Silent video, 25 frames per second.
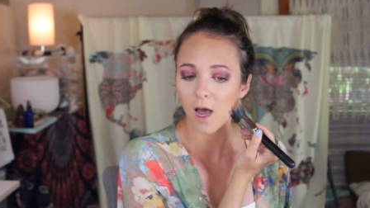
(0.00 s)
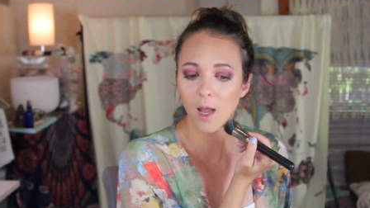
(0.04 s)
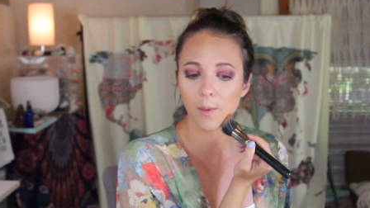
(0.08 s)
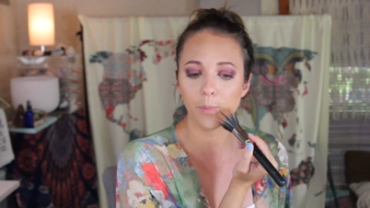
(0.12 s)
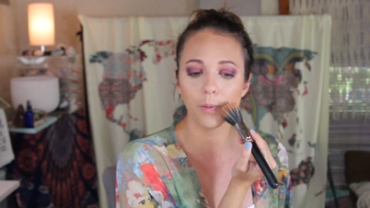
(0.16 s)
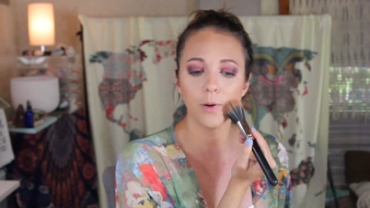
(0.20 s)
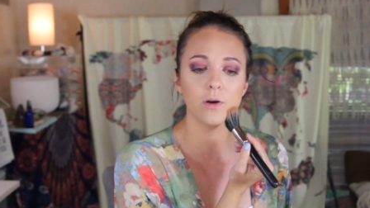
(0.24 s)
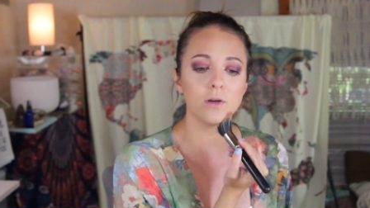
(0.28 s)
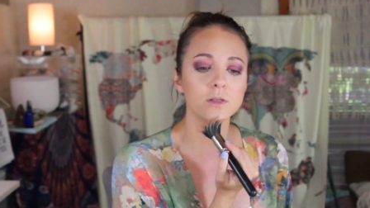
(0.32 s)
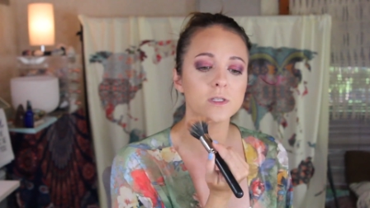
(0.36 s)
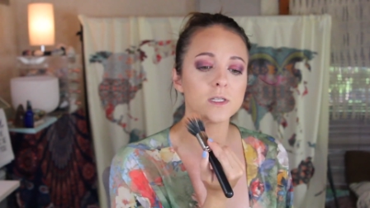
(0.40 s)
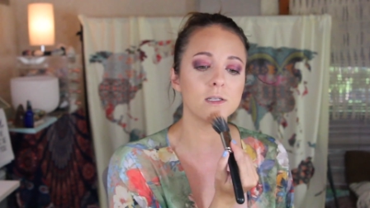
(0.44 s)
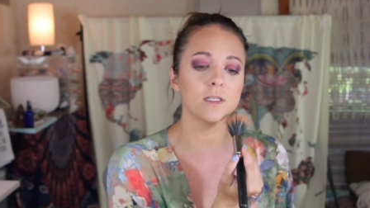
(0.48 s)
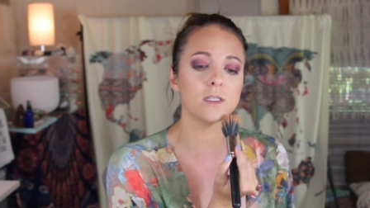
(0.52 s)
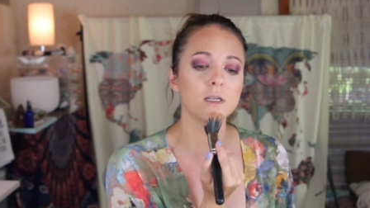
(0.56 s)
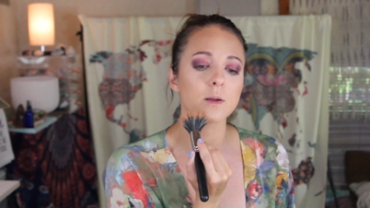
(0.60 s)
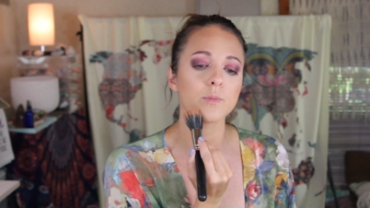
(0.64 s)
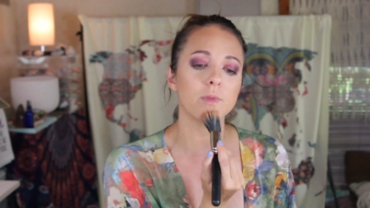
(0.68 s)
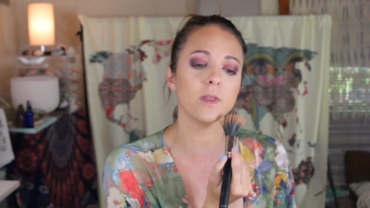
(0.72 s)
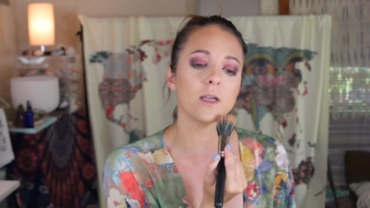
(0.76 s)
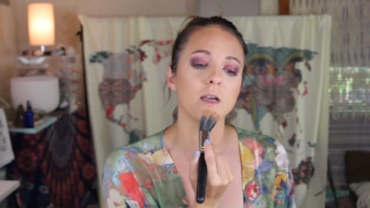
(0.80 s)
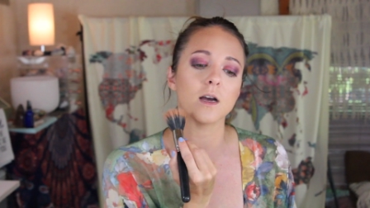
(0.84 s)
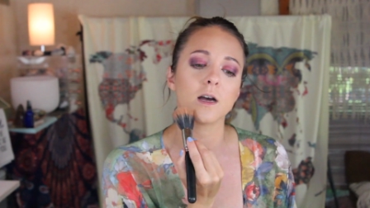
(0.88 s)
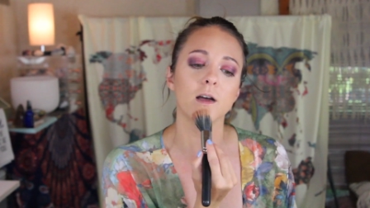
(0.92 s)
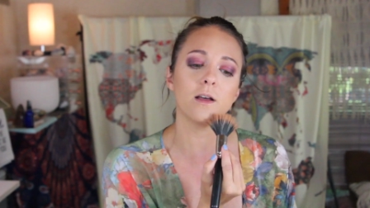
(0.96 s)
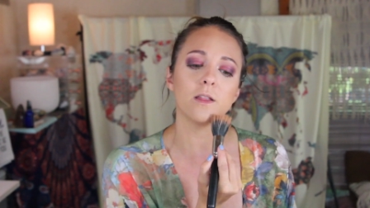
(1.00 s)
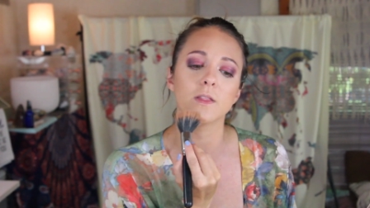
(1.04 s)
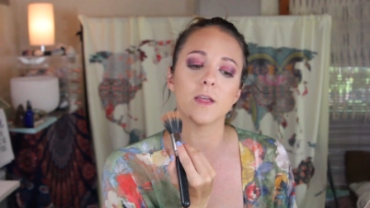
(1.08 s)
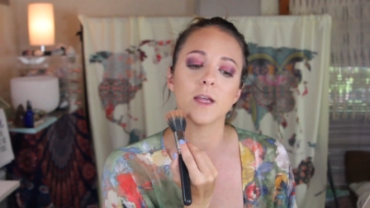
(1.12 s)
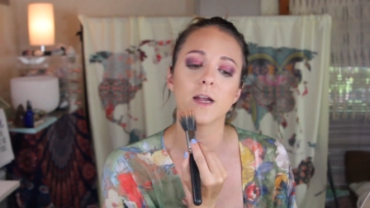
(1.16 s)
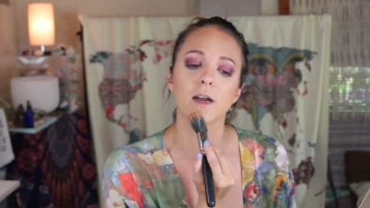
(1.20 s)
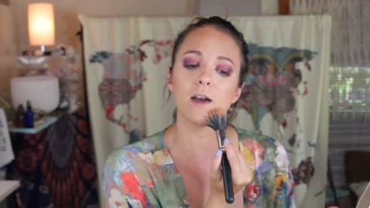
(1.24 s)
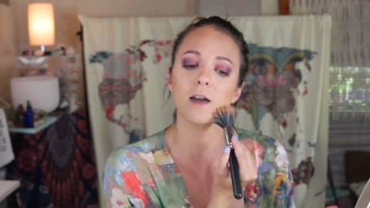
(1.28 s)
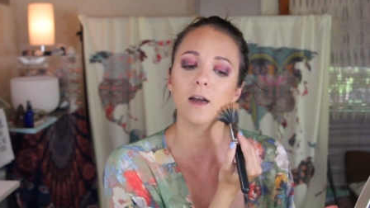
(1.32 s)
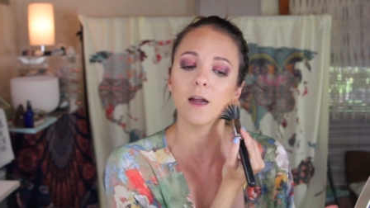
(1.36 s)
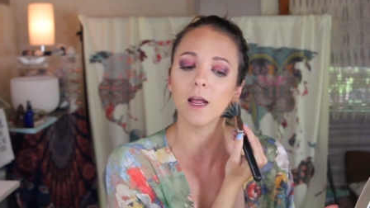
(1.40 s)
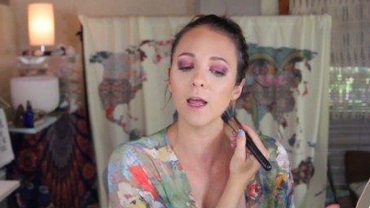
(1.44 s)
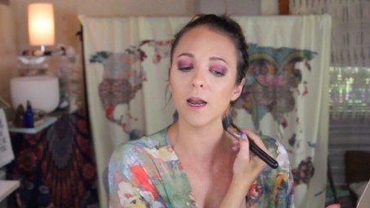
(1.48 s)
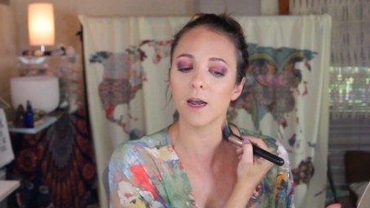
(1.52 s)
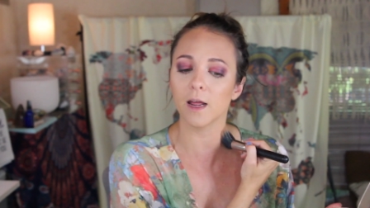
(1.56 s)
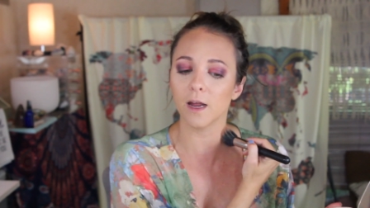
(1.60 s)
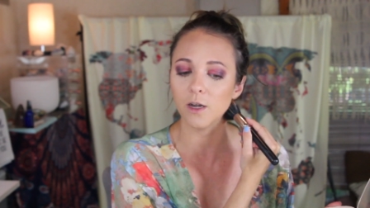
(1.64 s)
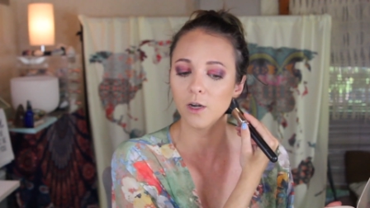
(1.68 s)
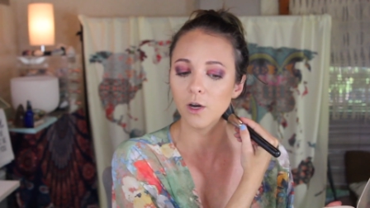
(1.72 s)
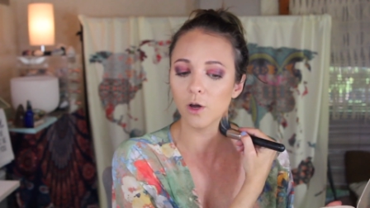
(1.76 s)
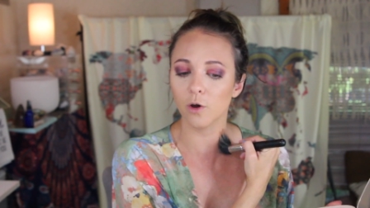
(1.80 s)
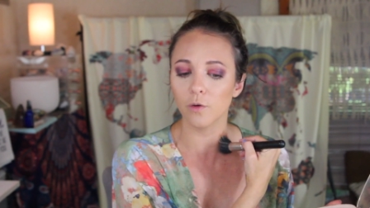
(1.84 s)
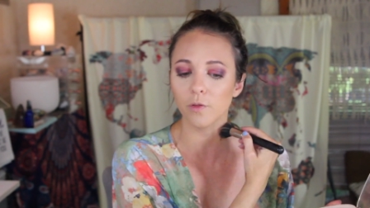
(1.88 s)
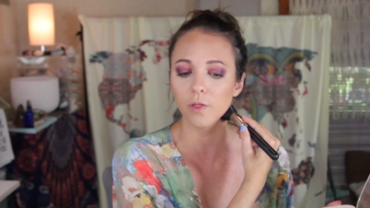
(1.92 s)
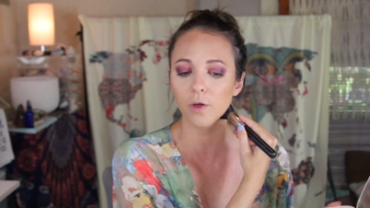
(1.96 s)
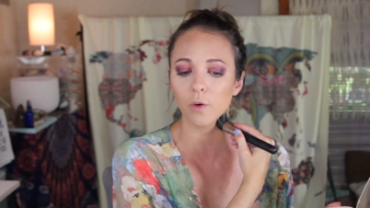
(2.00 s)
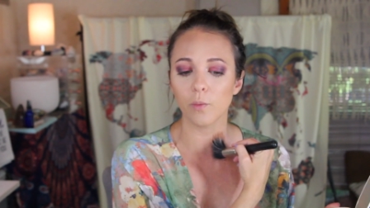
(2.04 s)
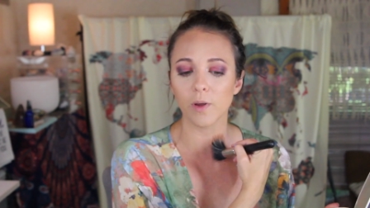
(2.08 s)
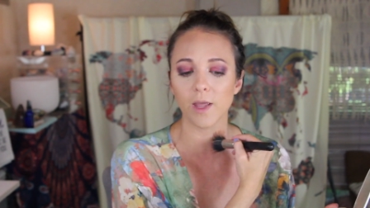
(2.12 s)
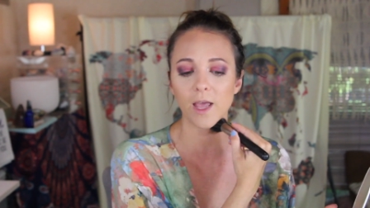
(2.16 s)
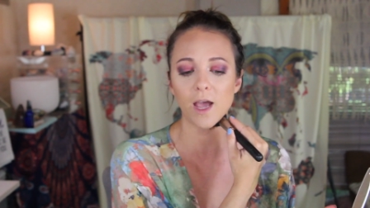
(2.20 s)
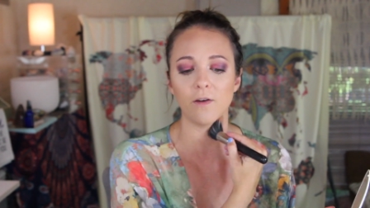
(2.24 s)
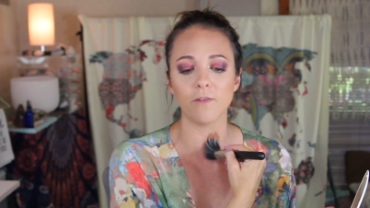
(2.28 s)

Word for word: I posted something on there and I know that we